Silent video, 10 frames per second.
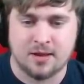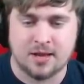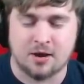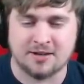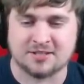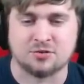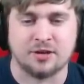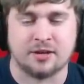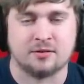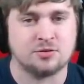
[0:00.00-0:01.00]

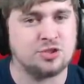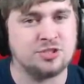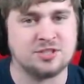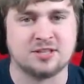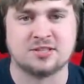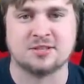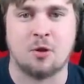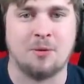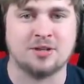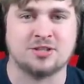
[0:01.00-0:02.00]
Honestly, she just does so
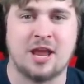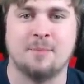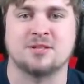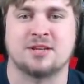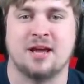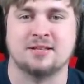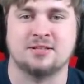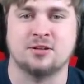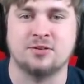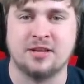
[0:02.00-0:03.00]
much damage, guys.
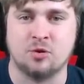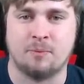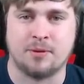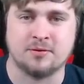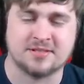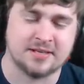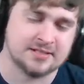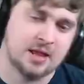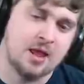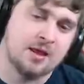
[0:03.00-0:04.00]
You'll need to abuse
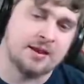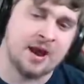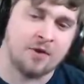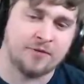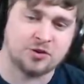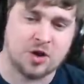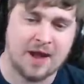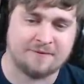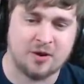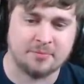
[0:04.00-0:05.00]
this. Now, if you try
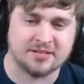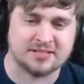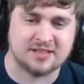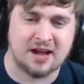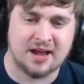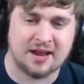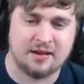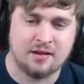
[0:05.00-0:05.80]
it from the side,